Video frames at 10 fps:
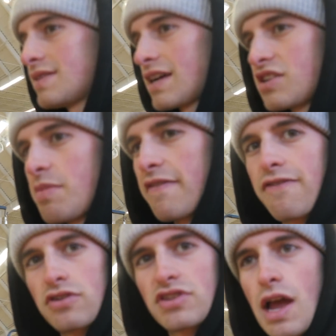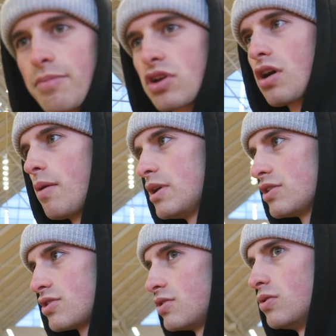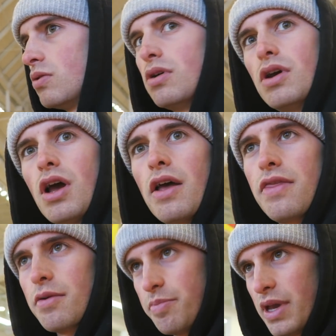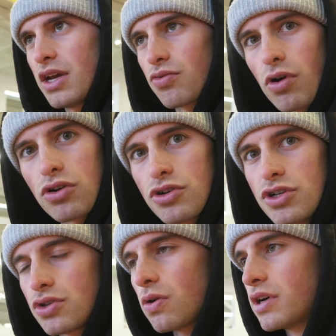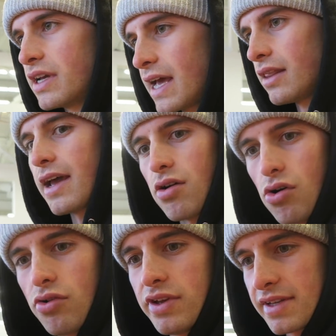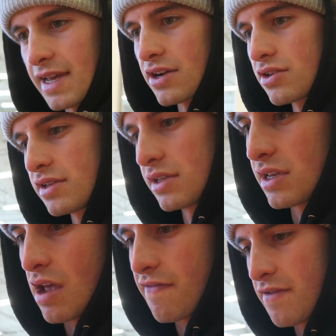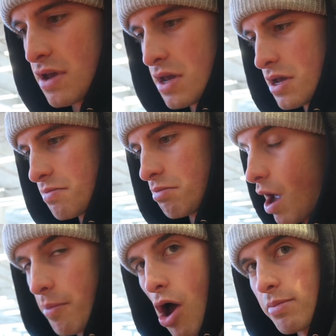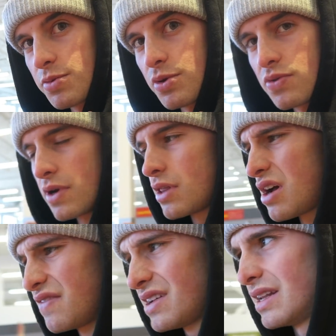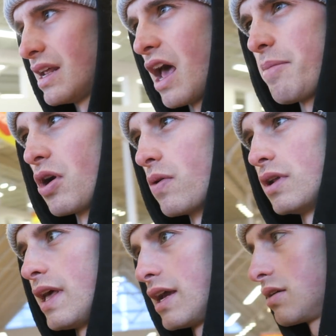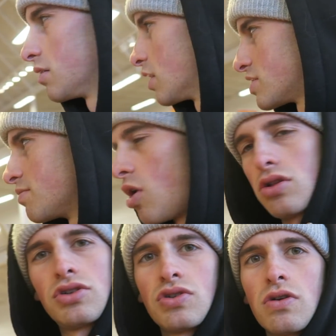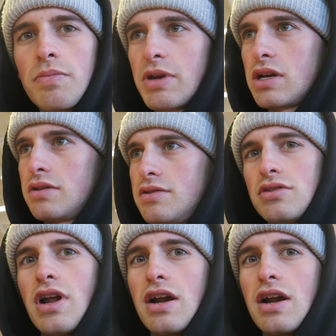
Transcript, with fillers: is actually my first time coming to the big grocery store to get like all the essentials and stuff. My mom's been doing a lot of it, and then I've been going to like a smaller store because there's